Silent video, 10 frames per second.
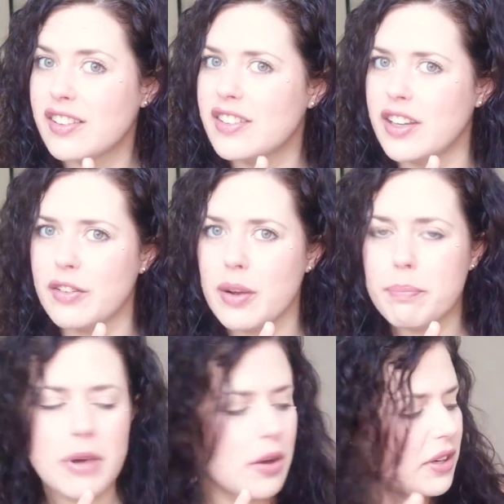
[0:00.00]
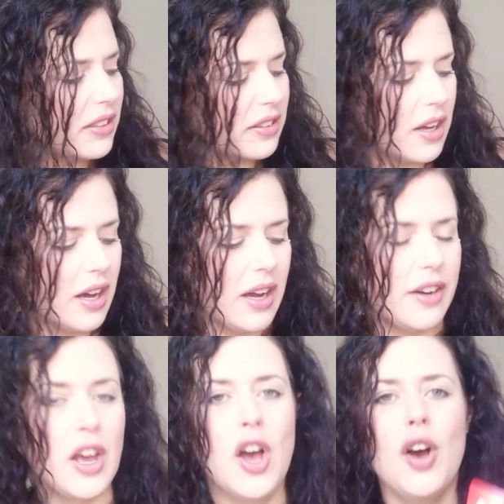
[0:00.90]
secret bonus card.
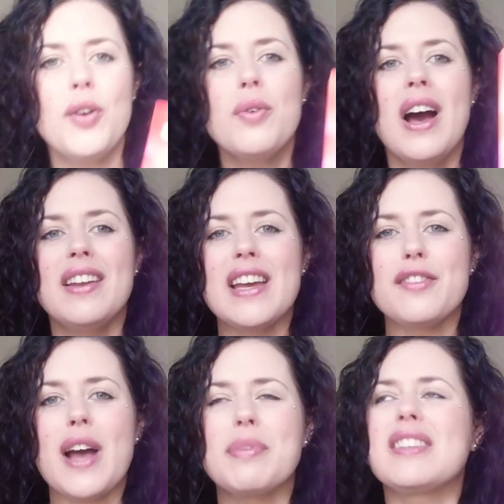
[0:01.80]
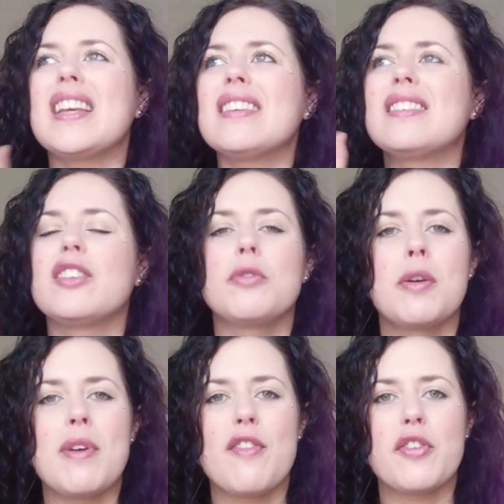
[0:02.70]
Oh, Nine of Cups. Yes, this is one
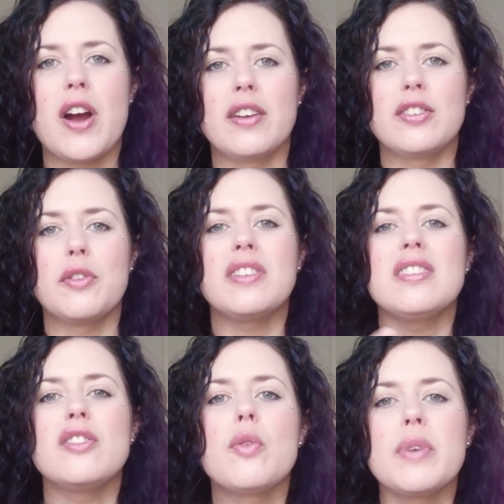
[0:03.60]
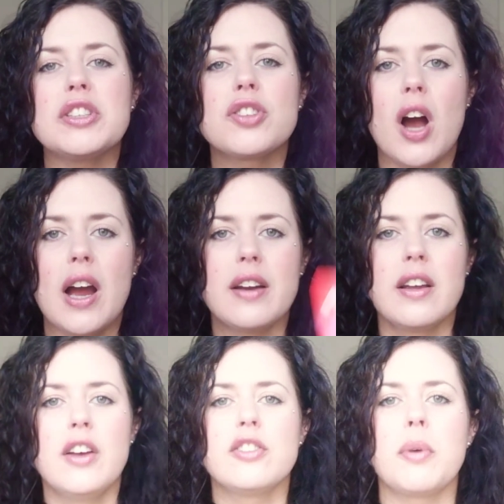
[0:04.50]
of my favorite cards. So this is the wish card.
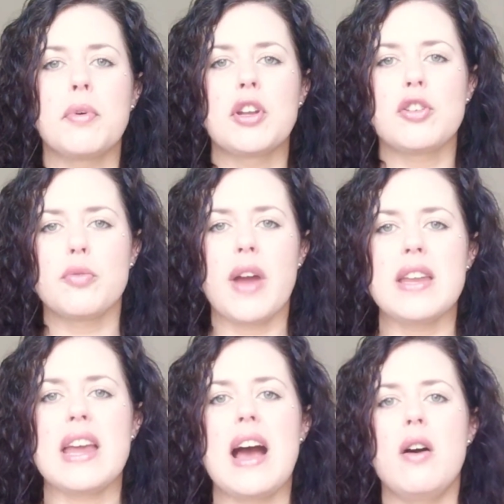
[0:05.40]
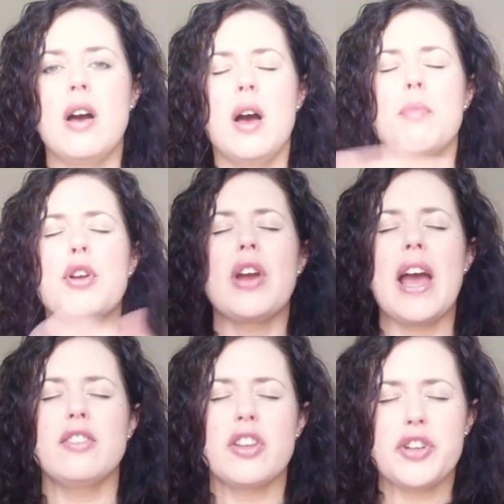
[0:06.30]
So what we're going to do right now, put your
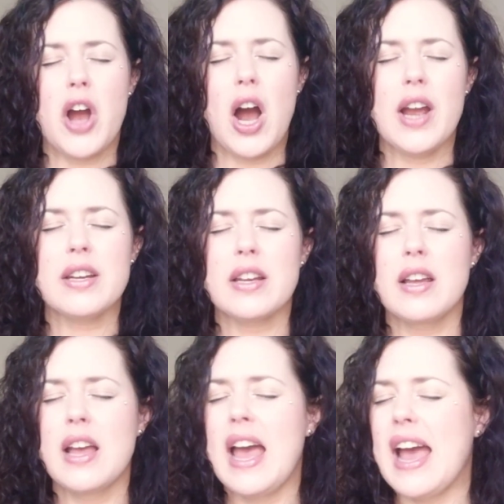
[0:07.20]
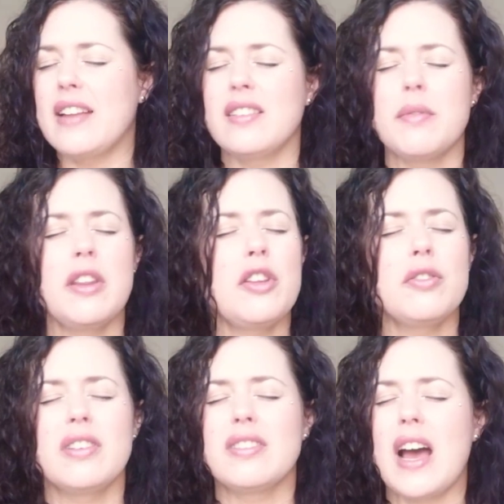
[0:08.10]
hands on your heart, and something that you
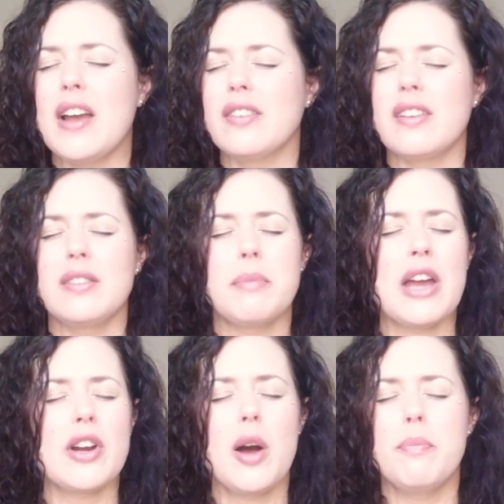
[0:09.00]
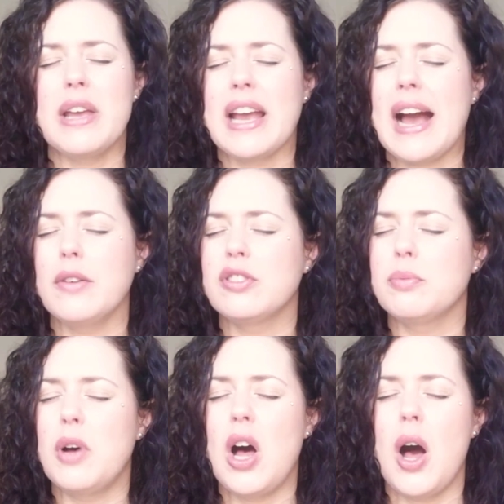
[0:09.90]
desire, doesn't matter how big, how
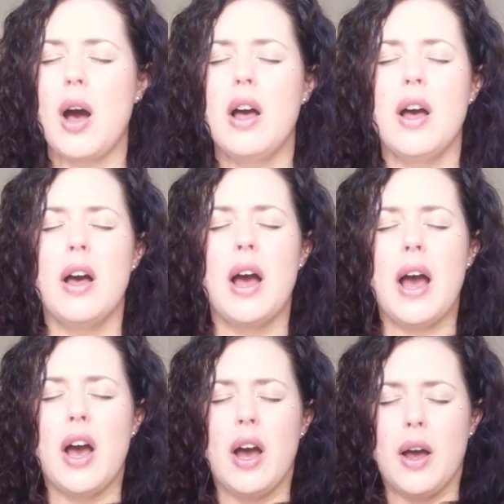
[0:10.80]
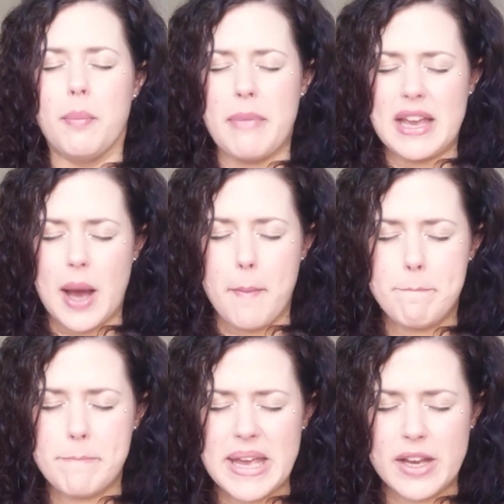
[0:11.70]
small, make a
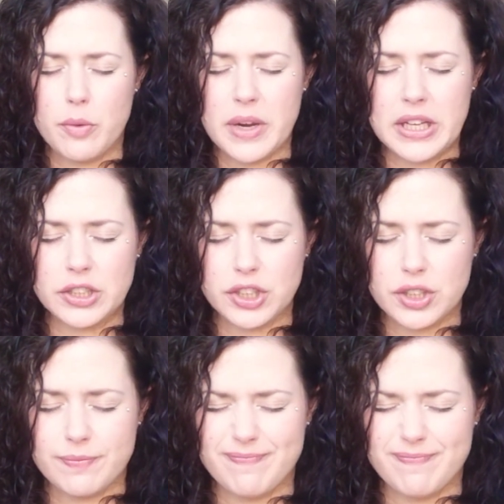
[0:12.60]
big wish.